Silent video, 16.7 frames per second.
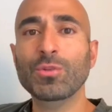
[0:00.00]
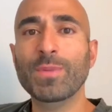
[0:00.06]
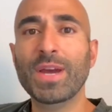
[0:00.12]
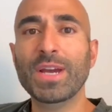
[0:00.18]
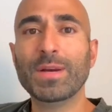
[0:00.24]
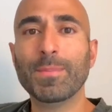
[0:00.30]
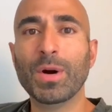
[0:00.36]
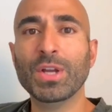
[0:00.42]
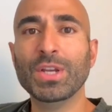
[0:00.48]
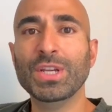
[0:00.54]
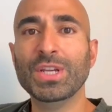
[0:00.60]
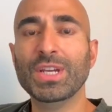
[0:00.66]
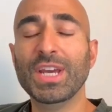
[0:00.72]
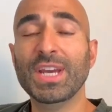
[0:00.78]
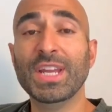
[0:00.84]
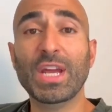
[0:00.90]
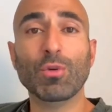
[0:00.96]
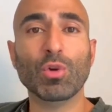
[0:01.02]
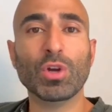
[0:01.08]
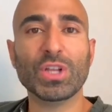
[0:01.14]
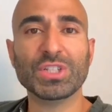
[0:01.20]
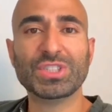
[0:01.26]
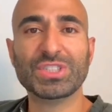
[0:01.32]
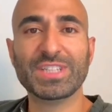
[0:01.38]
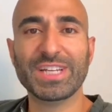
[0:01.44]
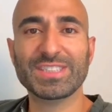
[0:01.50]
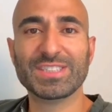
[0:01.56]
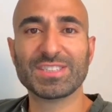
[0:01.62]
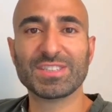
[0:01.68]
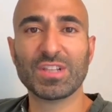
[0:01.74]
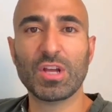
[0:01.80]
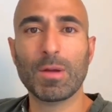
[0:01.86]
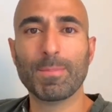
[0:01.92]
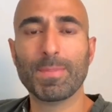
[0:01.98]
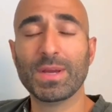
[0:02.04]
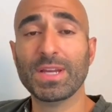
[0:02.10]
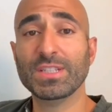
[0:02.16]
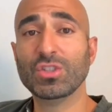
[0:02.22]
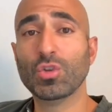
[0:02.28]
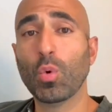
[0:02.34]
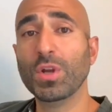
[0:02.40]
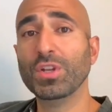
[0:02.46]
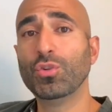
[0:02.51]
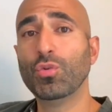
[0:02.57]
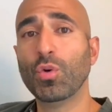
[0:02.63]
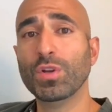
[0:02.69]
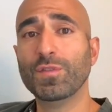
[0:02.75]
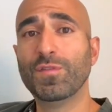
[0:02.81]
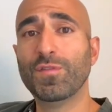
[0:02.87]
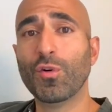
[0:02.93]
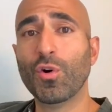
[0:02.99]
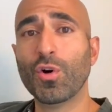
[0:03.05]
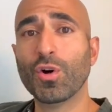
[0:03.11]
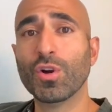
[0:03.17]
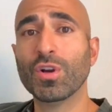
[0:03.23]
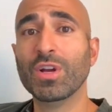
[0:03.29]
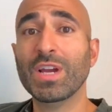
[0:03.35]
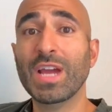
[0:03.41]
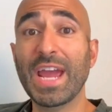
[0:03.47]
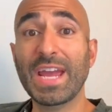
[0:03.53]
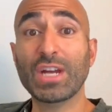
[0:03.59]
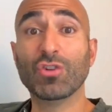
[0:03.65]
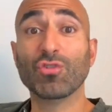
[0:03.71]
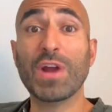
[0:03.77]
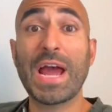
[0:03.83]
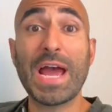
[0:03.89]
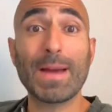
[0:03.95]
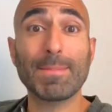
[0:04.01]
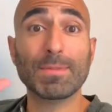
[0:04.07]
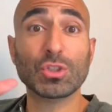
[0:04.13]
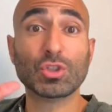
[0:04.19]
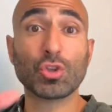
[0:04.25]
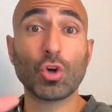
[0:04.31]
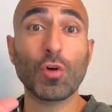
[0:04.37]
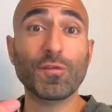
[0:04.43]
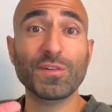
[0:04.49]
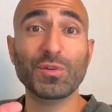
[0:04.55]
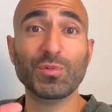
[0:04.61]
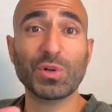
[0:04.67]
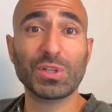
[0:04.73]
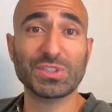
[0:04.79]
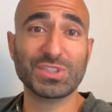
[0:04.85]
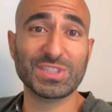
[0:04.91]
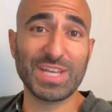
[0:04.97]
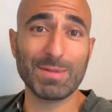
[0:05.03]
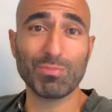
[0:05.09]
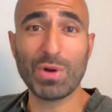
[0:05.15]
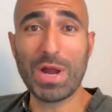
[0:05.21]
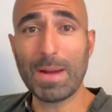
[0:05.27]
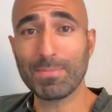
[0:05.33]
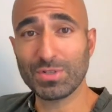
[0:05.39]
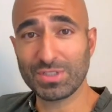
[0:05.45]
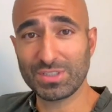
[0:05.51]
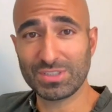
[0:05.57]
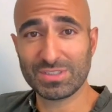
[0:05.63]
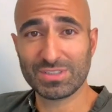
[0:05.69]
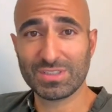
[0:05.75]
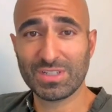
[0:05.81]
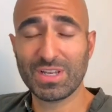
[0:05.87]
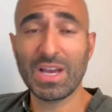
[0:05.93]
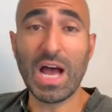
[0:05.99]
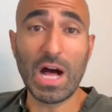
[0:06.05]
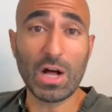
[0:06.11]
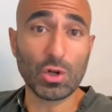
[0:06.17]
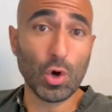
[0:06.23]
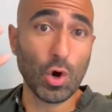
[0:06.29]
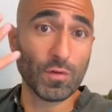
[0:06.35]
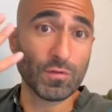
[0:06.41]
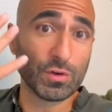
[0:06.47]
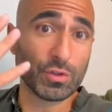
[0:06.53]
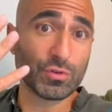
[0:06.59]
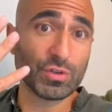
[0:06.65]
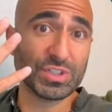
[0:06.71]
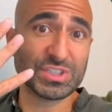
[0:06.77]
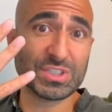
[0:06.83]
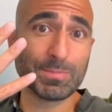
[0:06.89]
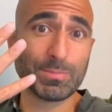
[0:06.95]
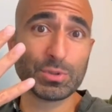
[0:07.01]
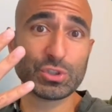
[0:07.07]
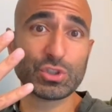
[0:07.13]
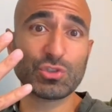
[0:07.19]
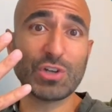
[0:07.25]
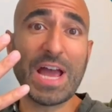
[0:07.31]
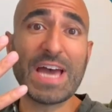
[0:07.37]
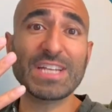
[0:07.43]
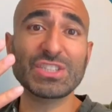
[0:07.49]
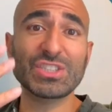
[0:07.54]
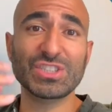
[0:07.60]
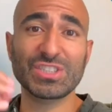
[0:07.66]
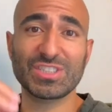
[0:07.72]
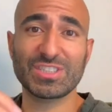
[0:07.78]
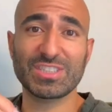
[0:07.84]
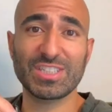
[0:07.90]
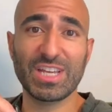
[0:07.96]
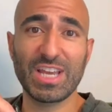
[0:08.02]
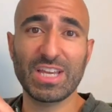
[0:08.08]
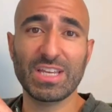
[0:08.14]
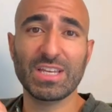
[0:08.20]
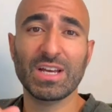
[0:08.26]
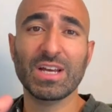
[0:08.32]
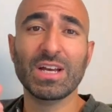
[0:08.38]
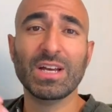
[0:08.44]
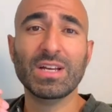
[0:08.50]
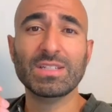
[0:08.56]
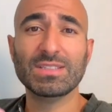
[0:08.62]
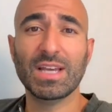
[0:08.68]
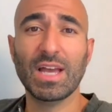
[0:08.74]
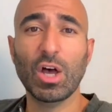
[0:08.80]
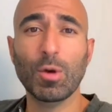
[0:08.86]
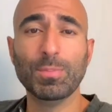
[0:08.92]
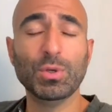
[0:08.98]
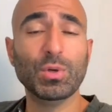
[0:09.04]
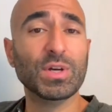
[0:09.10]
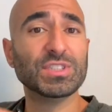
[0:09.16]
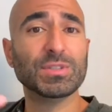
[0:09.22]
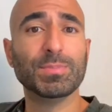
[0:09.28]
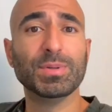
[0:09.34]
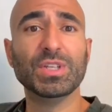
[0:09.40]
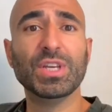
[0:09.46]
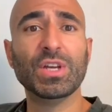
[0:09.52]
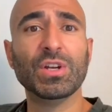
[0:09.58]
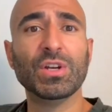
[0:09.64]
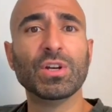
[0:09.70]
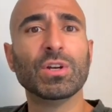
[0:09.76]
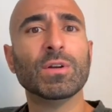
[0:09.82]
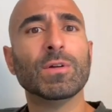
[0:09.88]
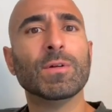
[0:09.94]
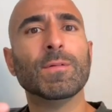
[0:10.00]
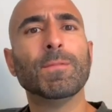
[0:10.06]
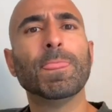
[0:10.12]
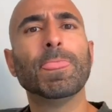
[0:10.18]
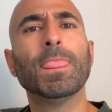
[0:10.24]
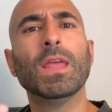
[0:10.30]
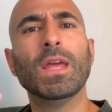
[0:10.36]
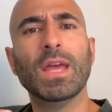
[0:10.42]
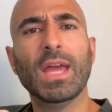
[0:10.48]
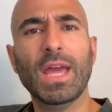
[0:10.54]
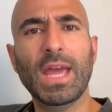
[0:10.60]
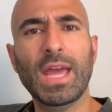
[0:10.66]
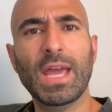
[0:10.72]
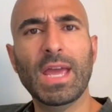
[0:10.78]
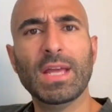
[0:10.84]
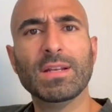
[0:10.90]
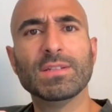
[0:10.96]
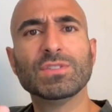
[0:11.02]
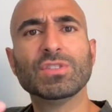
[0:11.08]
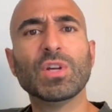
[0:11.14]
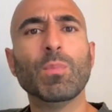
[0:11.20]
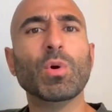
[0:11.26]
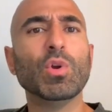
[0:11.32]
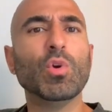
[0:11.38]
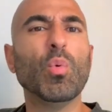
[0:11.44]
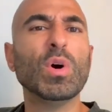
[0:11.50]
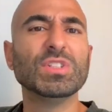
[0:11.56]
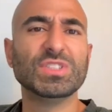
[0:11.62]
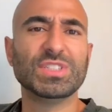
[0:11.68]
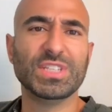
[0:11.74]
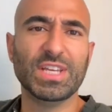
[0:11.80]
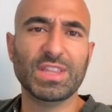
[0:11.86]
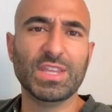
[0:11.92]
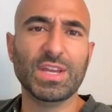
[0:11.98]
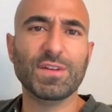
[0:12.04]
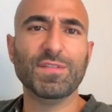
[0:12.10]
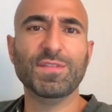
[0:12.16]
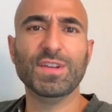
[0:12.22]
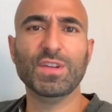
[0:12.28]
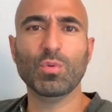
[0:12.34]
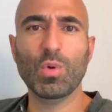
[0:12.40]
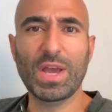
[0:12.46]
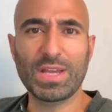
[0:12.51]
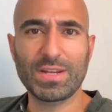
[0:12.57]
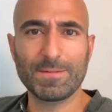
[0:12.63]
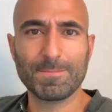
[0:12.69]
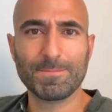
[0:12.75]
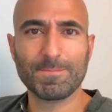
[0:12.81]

make money in a real estate slump in 2024 and grab trophy real estate properties? I'll go over three simple strategies today to help you as a beginner and someone who wants to get their feet wet.